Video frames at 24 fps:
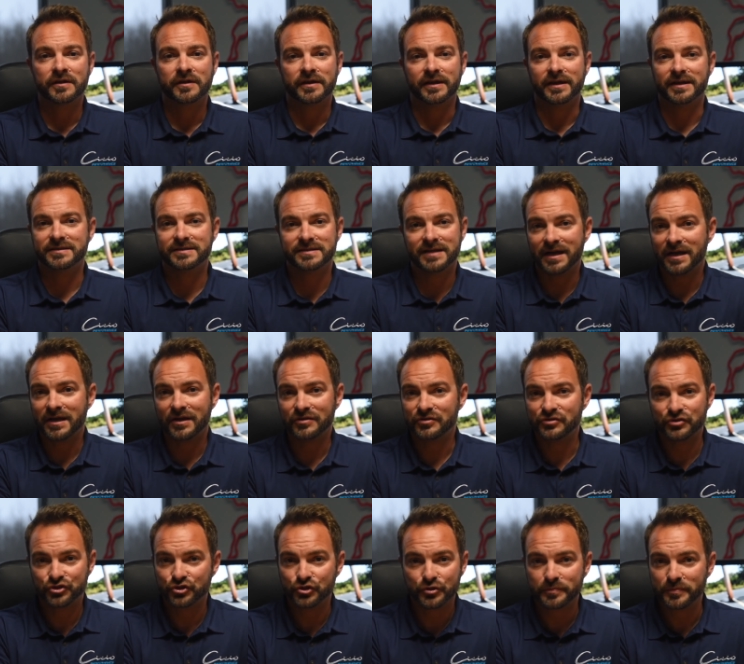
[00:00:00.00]
it's not a
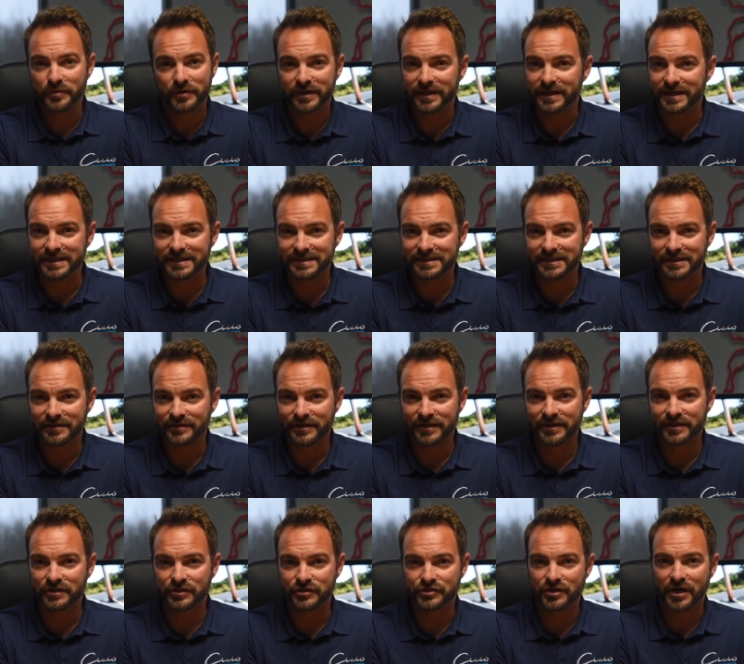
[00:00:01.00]
super easy
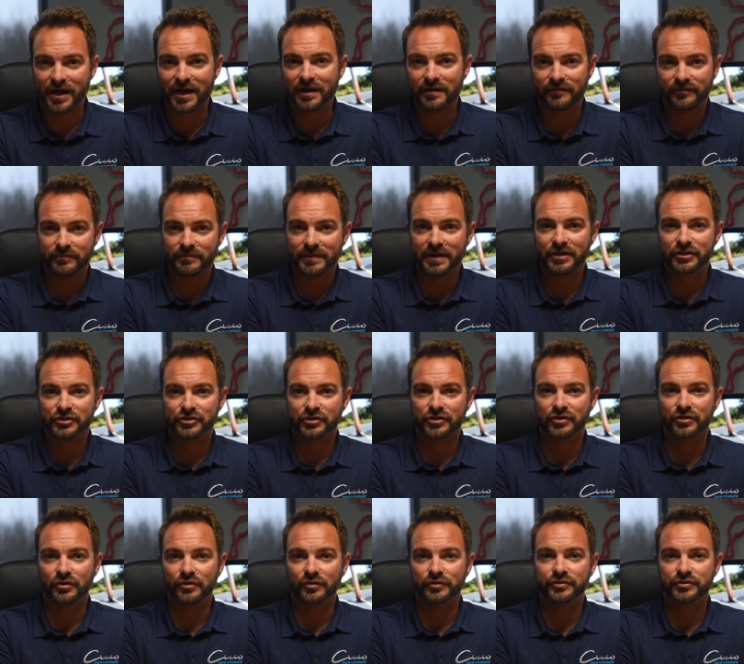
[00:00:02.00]
thing to drive and make sure
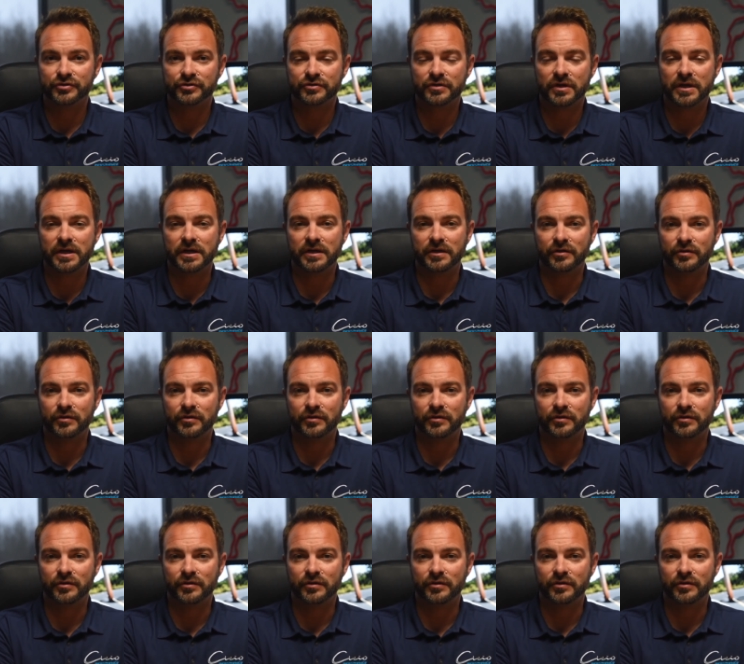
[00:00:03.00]
it goes straight.